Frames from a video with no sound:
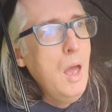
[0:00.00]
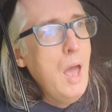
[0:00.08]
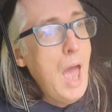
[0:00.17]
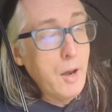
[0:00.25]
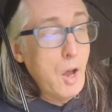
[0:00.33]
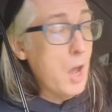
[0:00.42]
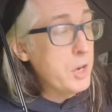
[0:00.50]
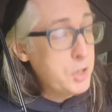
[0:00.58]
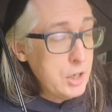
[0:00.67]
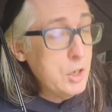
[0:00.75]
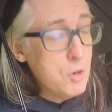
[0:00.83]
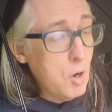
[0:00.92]
And I
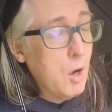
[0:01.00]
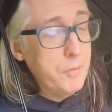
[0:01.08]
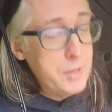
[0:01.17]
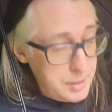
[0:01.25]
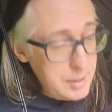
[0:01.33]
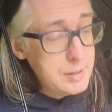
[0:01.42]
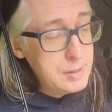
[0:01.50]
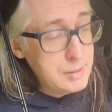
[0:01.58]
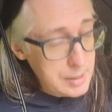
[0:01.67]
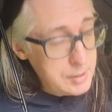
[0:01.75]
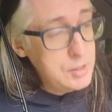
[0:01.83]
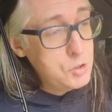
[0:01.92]
shit you not, this
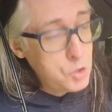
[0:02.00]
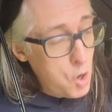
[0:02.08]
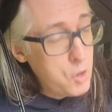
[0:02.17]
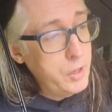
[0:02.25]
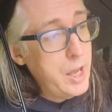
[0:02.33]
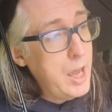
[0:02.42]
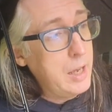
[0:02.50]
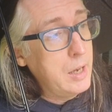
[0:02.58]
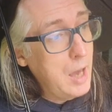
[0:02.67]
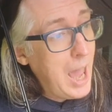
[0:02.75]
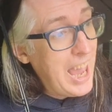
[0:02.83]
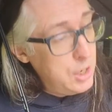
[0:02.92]
is totally a
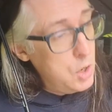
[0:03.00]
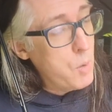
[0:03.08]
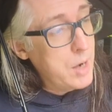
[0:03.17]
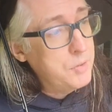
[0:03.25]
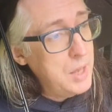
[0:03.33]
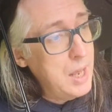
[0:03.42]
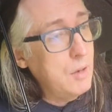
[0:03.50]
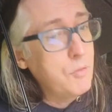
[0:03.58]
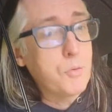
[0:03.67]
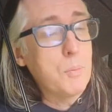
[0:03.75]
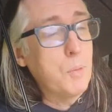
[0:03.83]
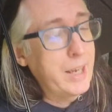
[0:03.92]
UN thing
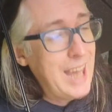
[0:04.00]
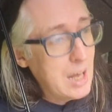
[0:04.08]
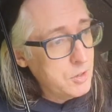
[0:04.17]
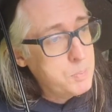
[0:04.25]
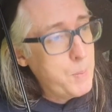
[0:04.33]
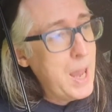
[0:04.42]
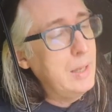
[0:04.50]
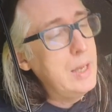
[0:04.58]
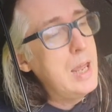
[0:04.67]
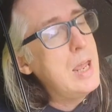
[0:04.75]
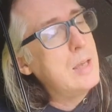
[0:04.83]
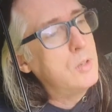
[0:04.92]
from like Alice
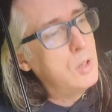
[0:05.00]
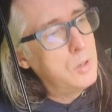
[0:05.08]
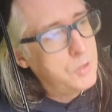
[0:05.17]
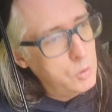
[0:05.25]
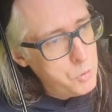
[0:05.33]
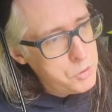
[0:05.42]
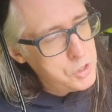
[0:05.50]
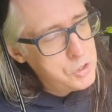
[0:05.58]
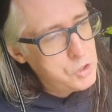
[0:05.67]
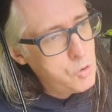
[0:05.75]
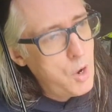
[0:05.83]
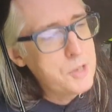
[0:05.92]
Bailey and the Lucis
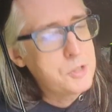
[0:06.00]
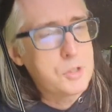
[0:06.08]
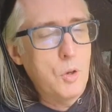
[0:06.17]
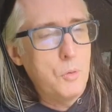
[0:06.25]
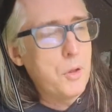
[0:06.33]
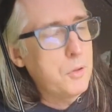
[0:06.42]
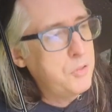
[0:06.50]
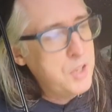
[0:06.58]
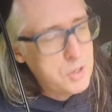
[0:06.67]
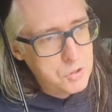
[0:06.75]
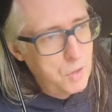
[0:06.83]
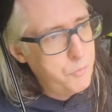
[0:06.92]
Trust and all the
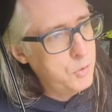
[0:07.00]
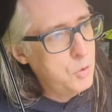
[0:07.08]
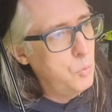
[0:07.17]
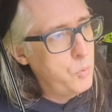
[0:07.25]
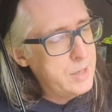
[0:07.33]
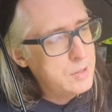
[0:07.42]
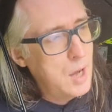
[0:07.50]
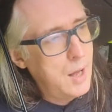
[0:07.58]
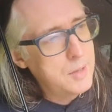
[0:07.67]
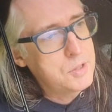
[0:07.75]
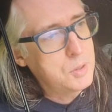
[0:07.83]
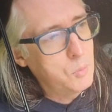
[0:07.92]
theosophical
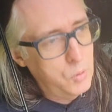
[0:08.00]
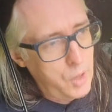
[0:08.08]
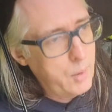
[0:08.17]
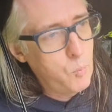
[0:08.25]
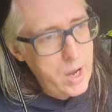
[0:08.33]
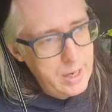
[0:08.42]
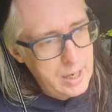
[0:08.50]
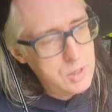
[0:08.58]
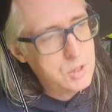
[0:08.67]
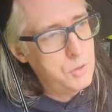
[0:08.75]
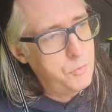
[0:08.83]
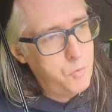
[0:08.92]
retards that were like went
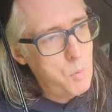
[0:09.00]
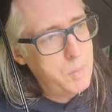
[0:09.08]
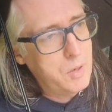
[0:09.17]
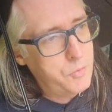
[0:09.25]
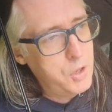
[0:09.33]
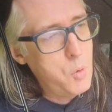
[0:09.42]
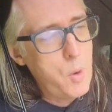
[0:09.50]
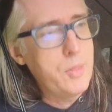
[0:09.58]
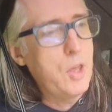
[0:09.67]
into the forming of the UN.